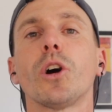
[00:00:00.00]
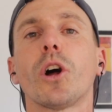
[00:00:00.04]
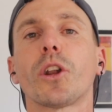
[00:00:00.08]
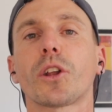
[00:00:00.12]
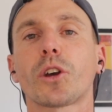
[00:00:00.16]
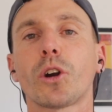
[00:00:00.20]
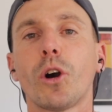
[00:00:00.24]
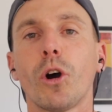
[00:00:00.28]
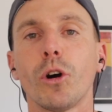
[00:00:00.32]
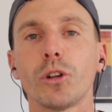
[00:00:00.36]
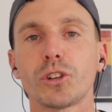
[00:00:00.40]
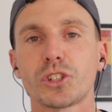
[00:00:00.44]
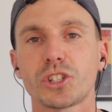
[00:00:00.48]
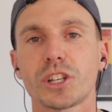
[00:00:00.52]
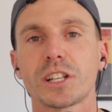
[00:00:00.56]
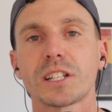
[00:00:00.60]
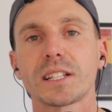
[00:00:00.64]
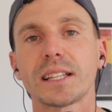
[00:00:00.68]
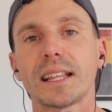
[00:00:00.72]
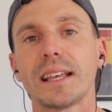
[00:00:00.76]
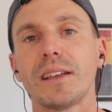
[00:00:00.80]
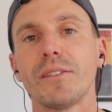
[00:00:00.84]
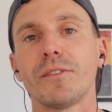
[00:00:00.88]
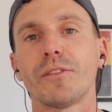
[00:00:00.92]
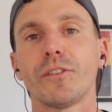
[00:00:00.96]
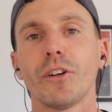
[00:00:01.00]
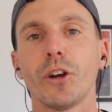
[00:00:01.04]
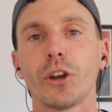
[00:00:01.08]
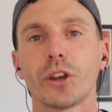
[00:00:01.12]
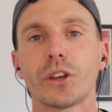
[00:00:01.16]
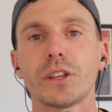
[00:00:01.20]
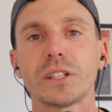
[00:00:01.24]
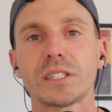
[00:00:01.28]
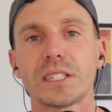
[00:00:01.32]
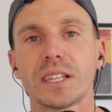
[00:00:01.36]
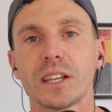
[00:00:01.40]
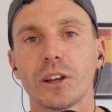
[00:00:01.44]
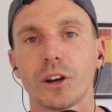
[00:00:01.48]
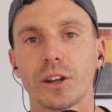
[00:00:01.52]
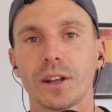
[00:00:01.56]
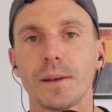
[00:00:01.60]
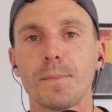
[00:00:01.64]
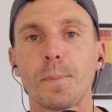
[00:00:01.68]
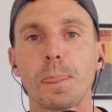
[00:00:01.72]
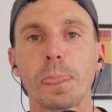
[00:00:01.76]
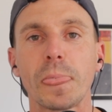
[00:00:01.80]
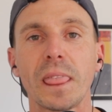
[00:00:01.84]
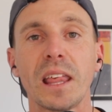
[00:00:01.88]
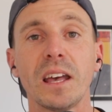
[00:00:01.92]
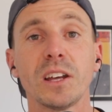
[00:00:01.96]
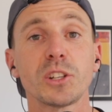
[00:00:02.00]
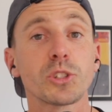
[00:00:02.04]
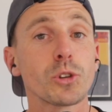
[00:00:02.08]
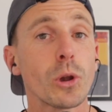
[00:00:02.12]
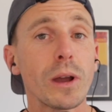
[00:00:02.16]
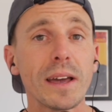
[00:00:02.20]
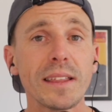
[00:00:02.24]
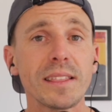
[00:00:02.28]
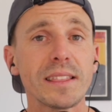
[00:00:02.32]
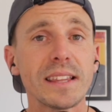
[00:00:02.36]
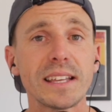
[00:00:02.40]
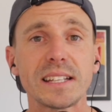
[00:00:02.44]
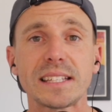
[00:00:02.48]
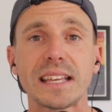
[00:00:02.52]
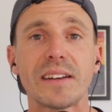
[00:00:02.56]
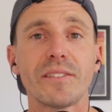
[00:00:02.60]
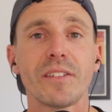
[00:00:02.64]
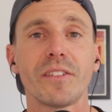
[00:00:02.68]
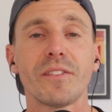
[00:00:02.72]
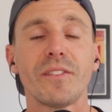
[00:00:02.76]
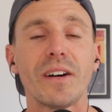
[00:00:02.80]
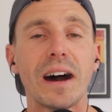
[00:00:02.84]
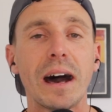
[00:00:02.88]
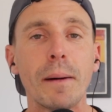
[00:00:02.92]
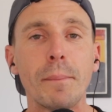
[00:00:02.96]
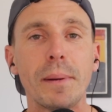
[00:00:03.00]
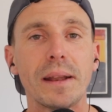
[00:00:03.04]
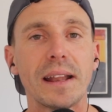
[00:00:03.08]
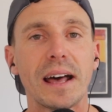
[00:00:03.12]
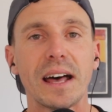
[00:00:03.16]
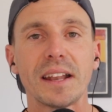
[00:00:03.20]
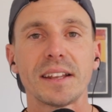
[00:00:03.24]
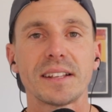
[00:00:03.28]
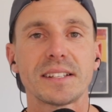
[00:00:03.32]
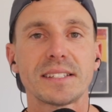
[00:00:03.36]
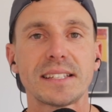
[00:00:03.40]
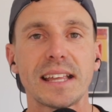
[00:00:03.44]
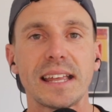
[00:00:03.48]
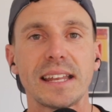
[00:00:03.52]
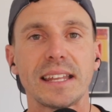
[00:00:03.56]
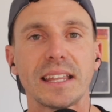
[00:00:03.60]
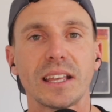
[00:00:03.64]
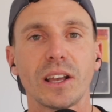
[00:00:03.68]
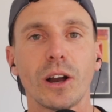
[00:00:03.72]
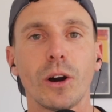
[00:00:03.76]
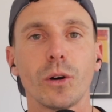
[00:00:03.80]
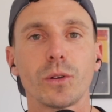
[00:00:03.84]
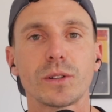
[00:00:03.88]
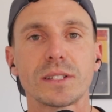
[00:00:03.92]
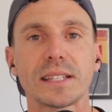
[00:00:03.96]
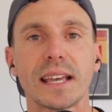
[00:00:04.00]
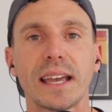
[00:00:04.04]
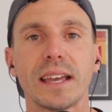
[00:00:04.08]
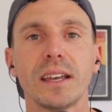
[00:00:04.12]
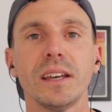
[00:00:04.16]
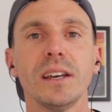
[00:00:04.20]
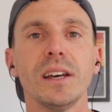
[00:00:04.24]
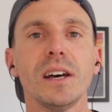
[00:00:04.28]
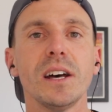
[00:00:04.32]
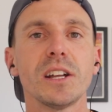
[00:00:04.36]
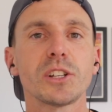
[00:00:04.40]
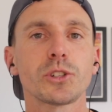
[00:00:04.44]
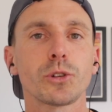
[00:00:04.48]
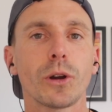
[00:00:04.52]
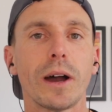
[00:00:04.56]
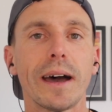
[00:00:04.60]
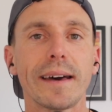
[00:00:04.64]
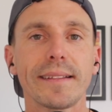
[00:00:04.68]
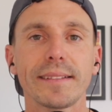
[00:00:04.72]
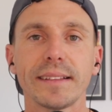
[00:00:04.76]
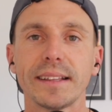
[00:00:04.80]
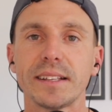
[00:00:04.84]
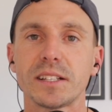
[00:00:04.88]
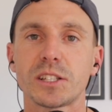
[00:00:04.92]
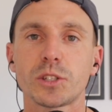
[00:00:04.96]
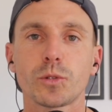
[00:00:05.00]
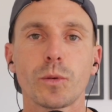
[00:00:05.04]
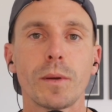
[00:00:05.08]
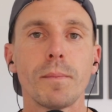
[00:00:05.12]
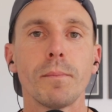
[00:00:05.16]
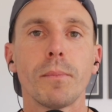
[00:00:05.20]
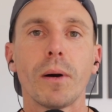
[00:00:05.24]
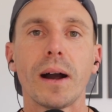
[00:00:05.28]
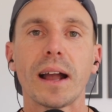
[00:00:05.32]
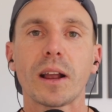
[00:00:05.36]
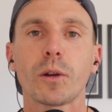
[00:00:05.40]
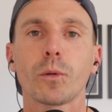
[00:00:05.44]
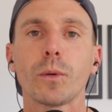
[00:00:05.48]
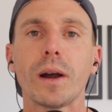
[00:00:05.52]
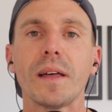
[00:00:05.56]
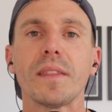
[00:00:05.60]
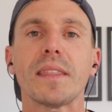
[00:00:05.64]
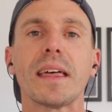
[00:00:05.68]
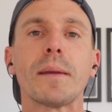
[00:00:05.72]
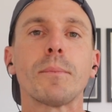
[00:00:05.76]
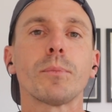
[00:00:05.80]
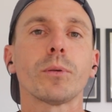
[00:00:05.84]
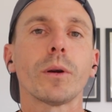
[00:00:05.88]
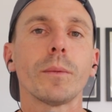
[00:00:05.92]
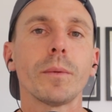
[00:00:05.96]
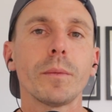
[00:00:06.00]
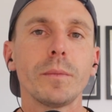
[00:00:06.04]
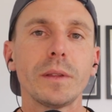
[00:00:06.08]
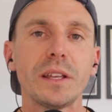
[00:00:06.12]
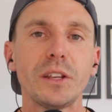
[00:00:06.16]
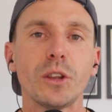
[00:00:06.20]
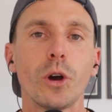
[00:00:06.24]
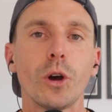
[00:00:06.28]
not consciously focusing on it. Triathletes have a far better understanding, I would say. Triathletes, swim, bike, run, they probably